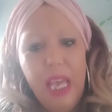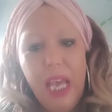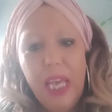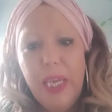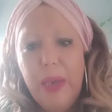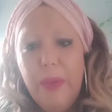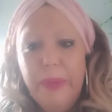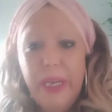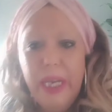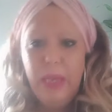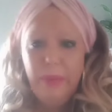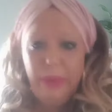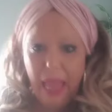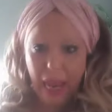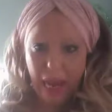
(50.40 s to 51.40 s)
I hope you're
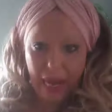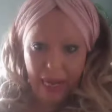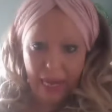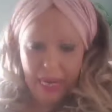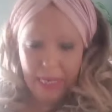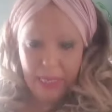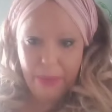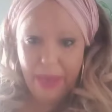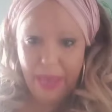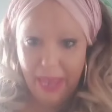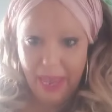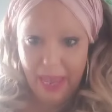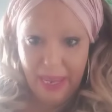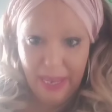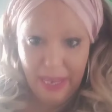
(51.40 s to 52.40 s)
well
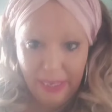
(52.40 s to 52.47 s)
anyway.